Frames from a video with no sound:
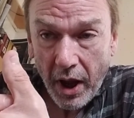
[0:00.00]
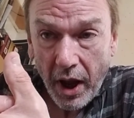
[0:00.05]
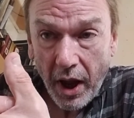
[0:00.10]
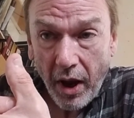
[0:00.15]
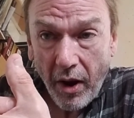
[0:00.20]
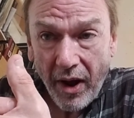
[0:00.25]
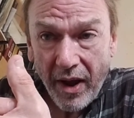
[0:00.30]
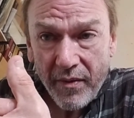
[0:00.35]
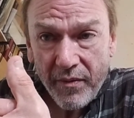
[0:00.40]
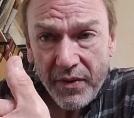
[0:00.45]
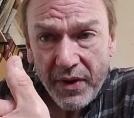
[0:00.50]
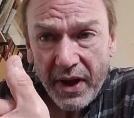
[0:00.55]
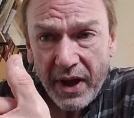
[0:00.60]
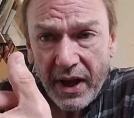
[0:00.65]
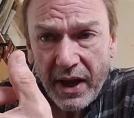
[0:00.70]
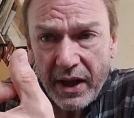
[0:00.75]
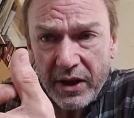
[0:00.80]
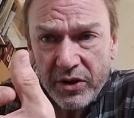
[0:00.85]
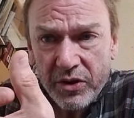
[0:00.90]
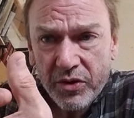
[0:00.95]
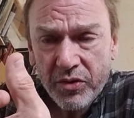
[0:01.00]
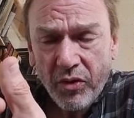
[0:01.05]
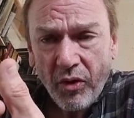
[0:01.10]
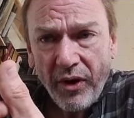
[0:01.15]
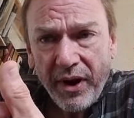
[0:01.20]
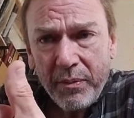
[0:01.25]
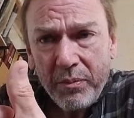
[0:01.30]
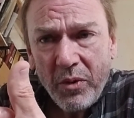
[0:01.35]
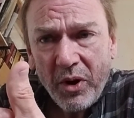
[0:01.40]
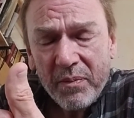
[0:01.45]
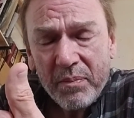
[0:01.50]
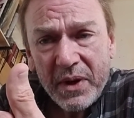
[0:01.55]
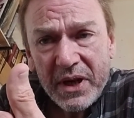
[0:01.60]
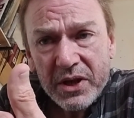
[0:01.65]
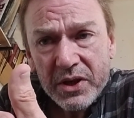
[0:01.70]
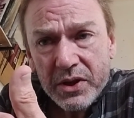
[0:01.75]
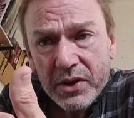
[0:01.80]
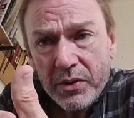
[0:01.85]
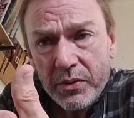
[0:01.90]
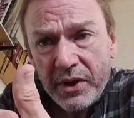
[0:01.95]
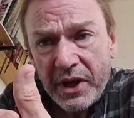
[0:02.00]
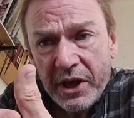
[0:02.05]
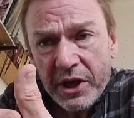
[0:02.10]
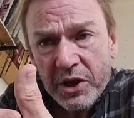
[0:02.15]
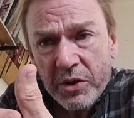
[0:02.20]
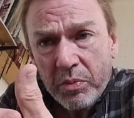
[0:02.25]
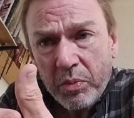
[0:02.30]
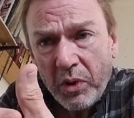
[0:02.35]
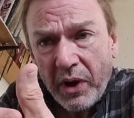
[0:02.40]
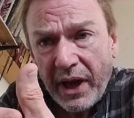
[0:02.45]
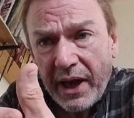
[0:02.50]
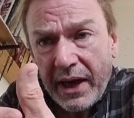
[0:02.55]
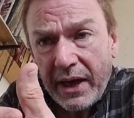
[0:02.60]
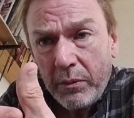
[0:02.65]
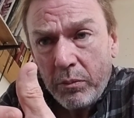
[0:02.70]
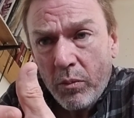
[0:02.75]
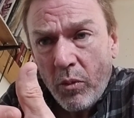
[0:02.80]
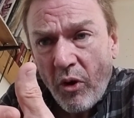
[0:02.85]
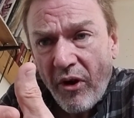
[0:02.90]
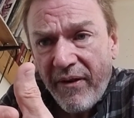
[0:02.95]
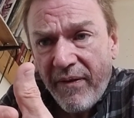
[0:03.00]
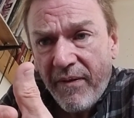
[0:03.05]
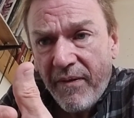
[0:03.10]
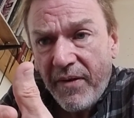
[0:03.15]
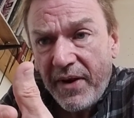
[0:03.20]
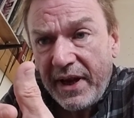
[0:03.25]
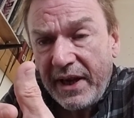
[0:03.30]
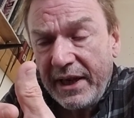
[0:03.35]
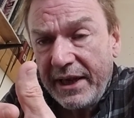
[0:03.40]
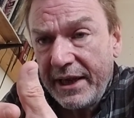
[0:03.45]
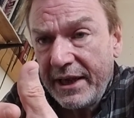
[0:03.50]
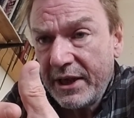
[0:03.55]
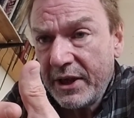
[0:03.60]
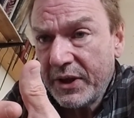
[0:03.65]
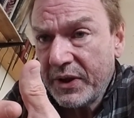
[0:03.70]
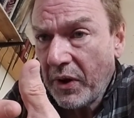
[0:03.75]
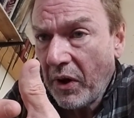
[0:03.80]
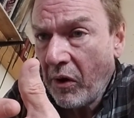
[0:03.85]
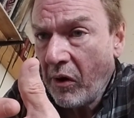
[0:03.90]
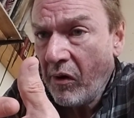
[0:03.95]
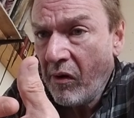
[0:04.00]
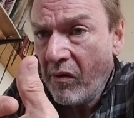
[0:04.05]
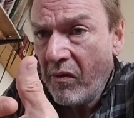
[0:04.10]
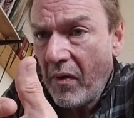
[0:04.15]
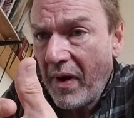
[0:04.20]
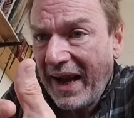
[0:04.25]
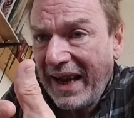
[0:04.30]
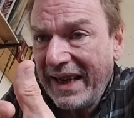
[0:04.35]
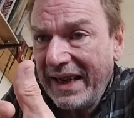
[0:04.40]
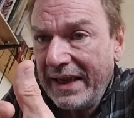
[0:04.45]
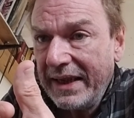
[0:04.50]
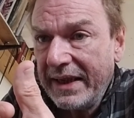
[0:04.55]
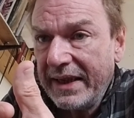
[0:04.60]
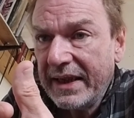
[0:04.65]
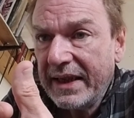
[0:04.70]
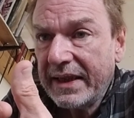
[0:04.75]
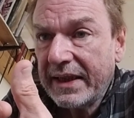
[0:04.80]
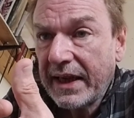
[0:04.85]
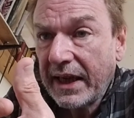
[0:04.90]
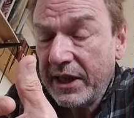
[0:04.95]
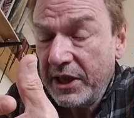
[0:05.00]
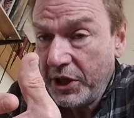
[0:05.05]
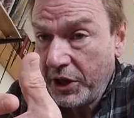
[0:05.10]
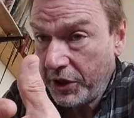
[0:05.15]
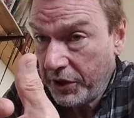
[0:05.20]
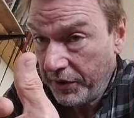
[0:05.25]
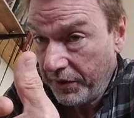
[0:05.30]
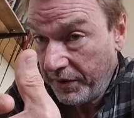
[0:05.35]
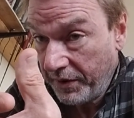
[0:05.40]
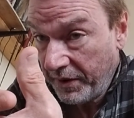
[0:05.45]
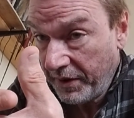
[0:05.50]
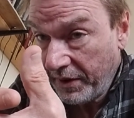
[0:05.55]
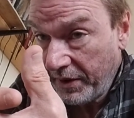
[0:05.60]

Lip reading: I've tried my best to explain my feelings of alienation.